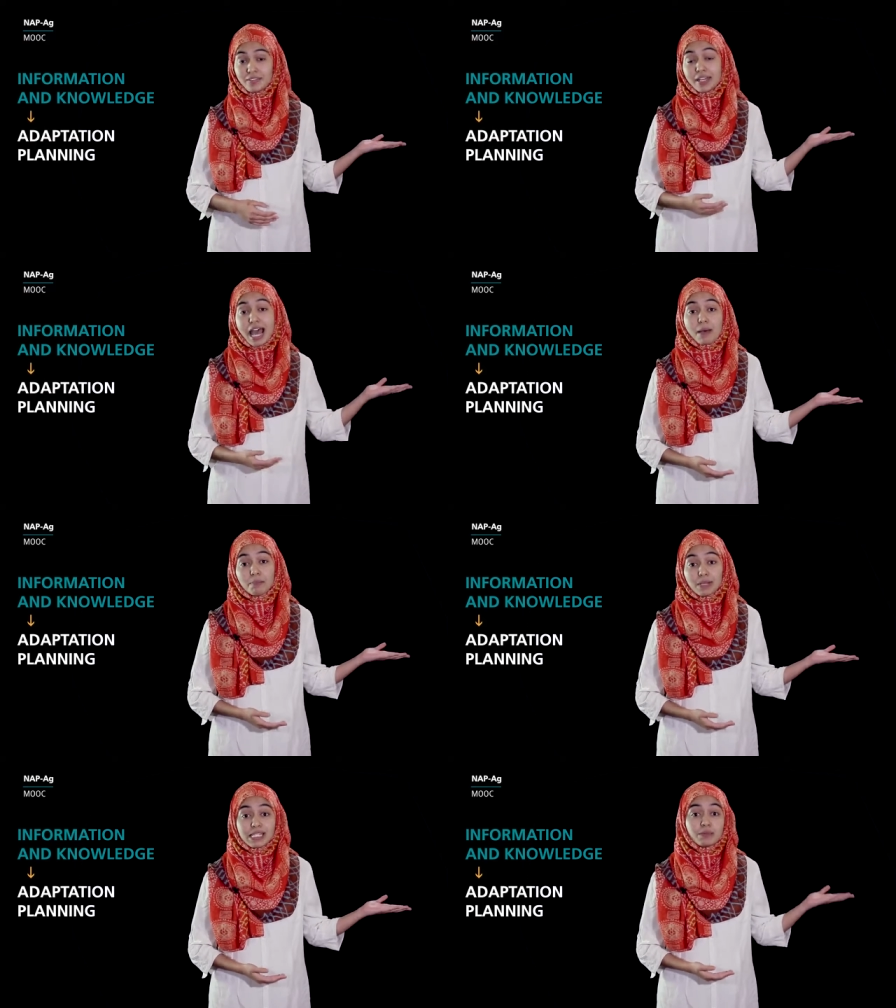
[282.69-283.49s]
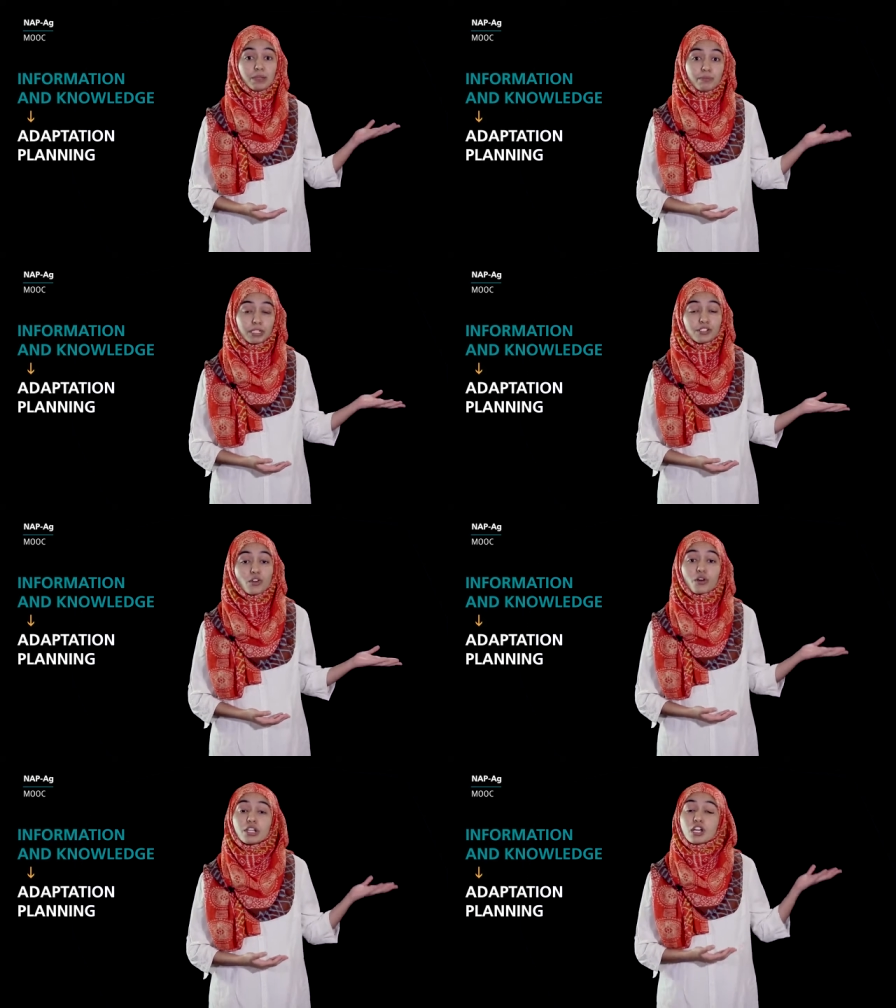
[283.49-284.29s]
the NAP must be built
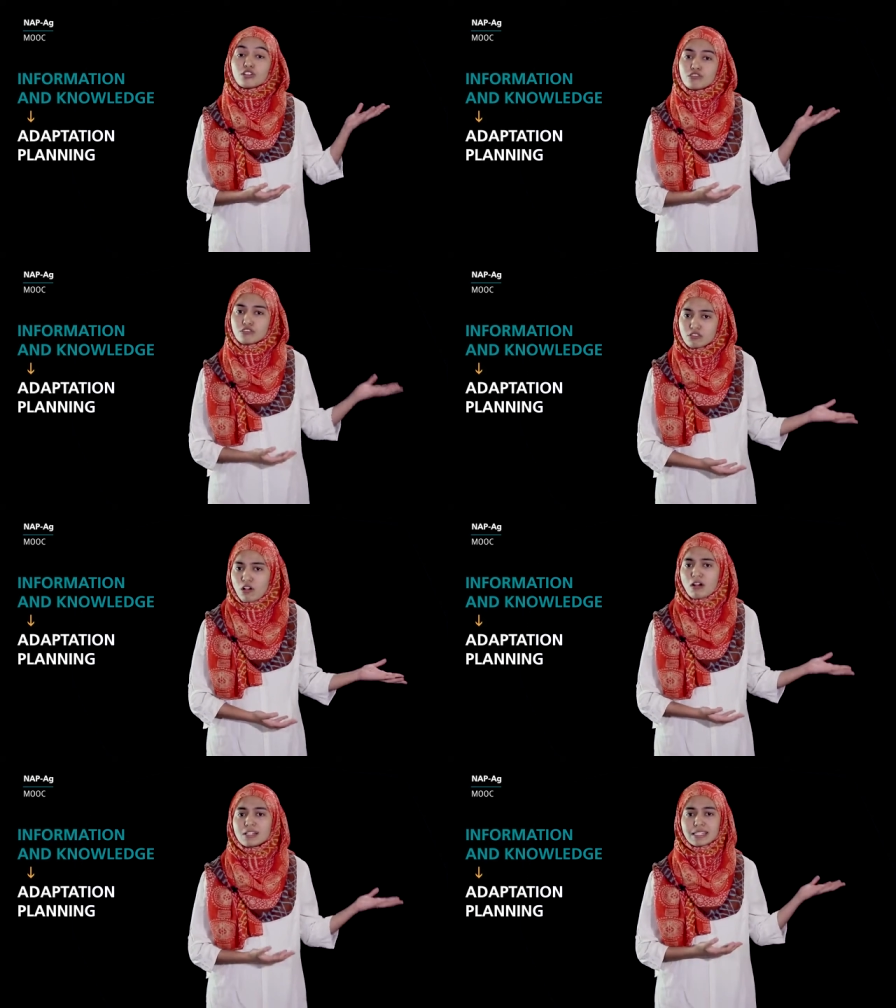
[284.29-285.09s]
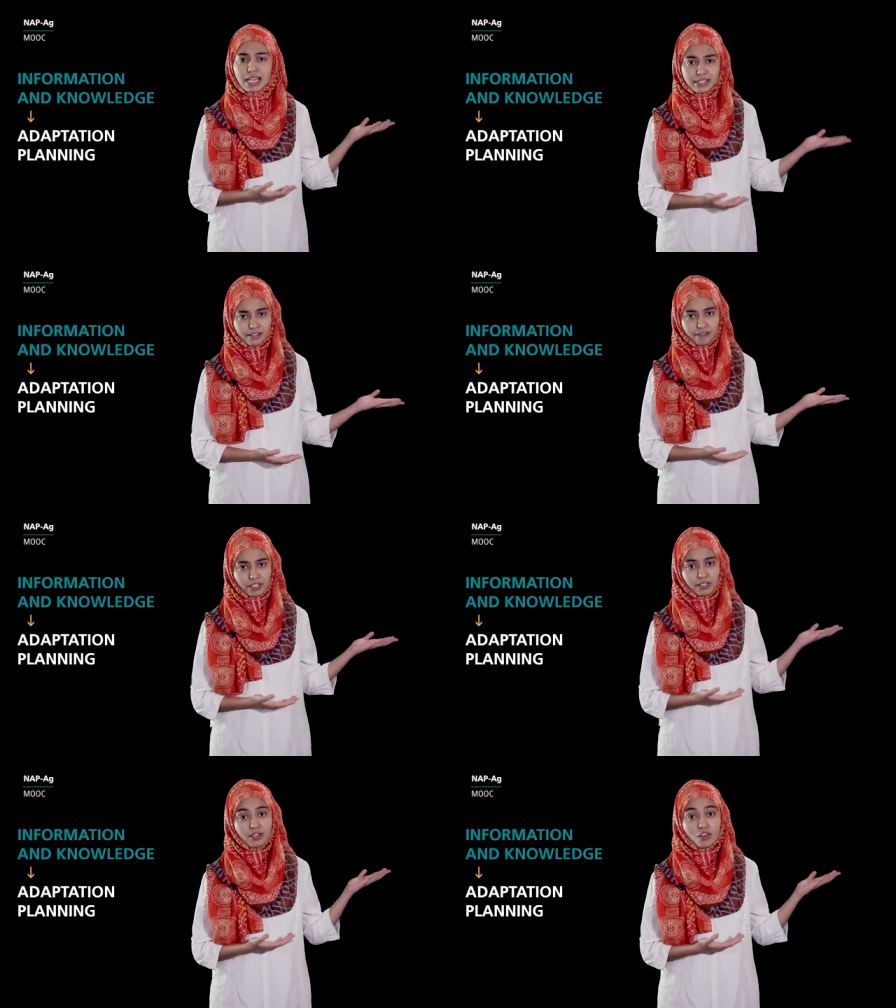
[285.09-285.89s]
on strong
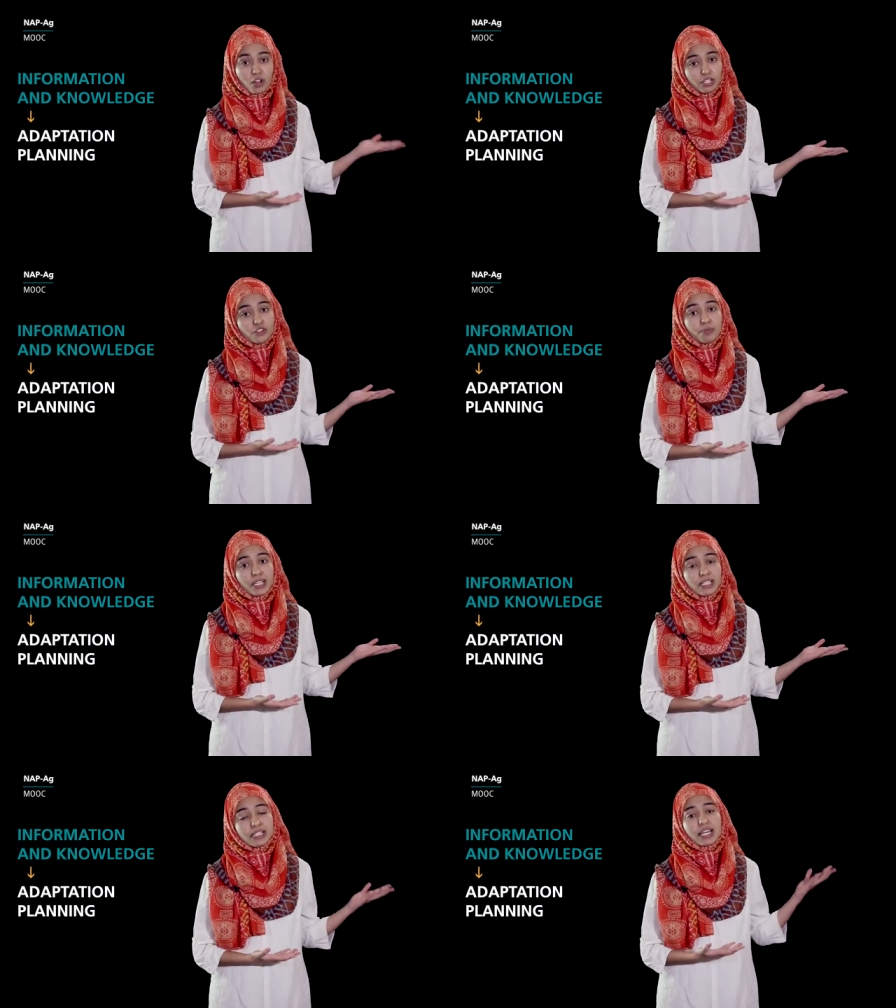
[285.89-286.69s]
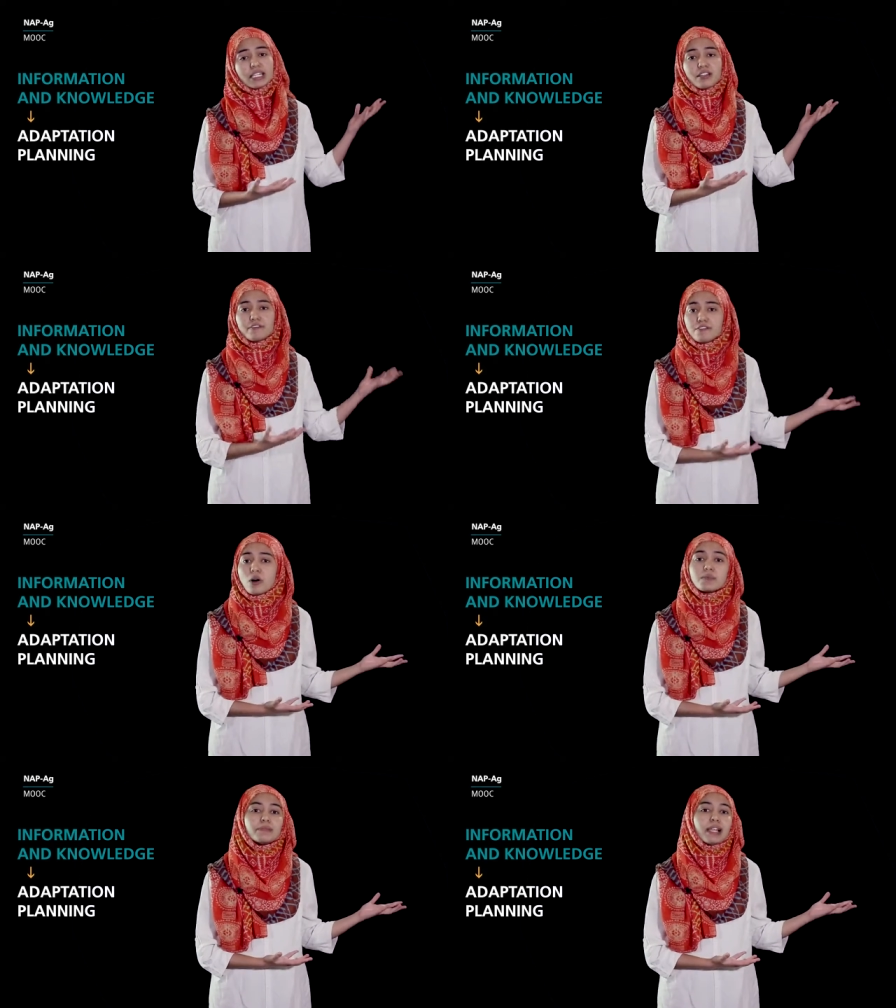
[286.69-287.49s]
scientific knowledge base that
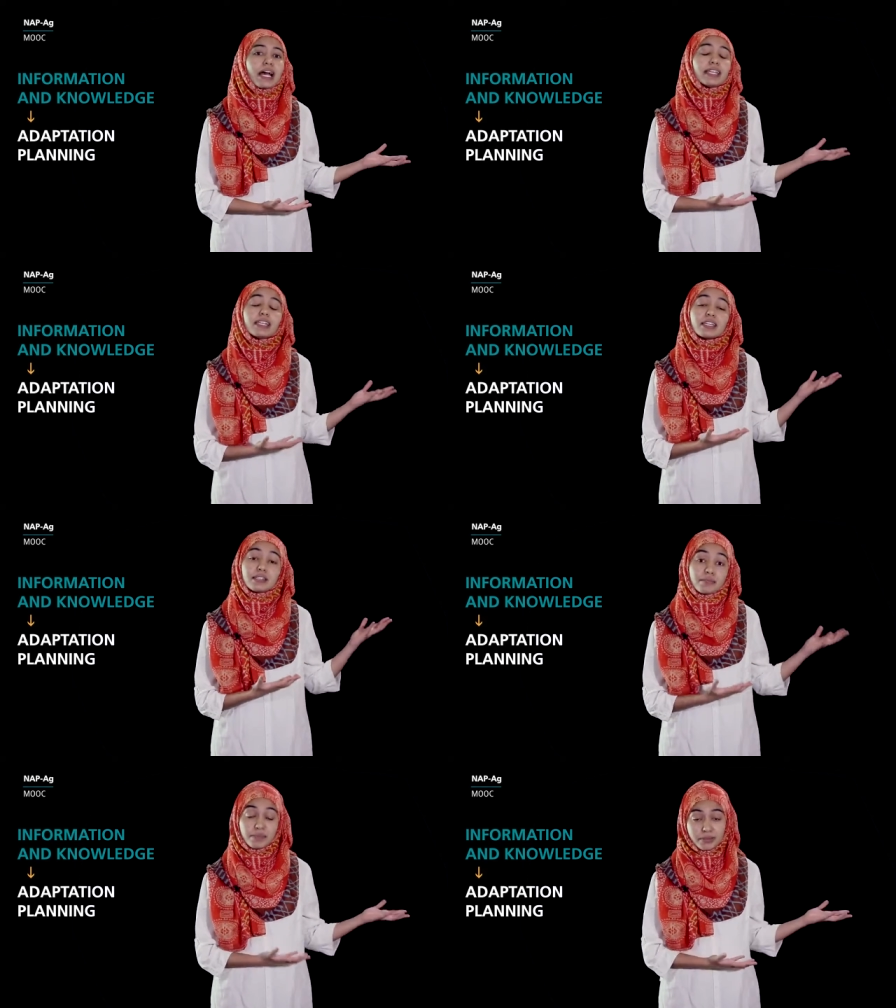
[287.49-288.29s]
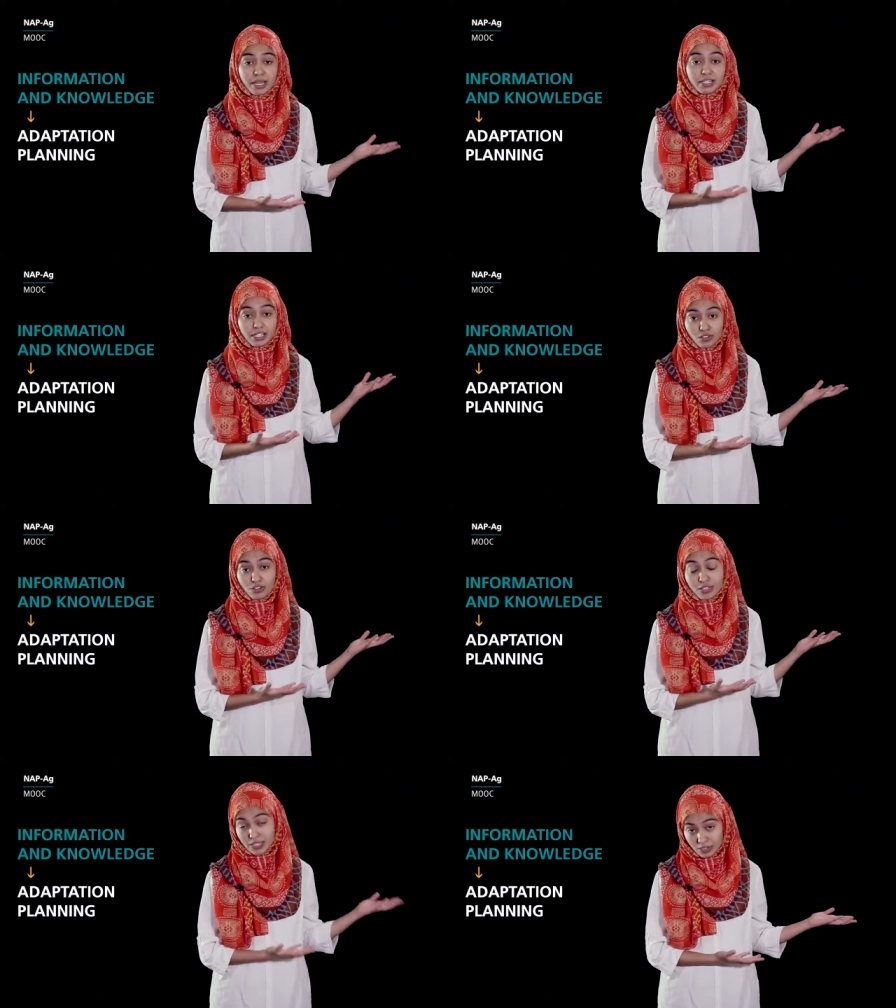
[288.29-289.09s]
informs planning and
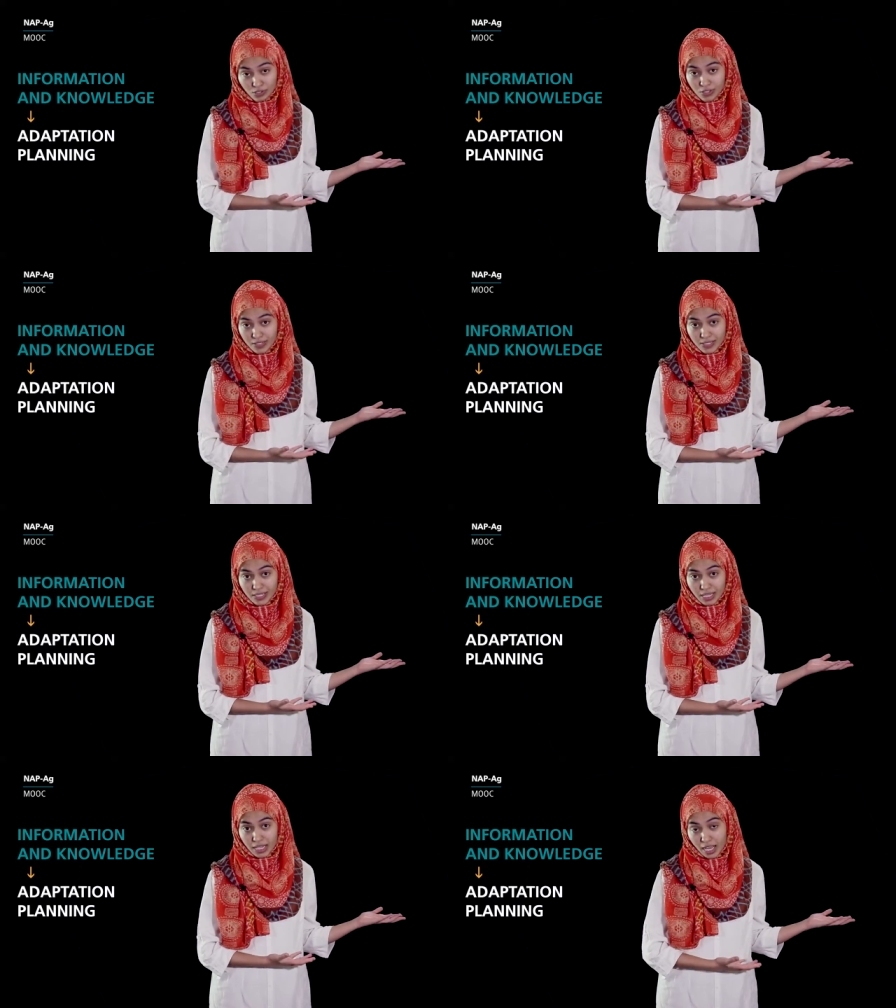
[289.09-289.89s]
implementation decisions.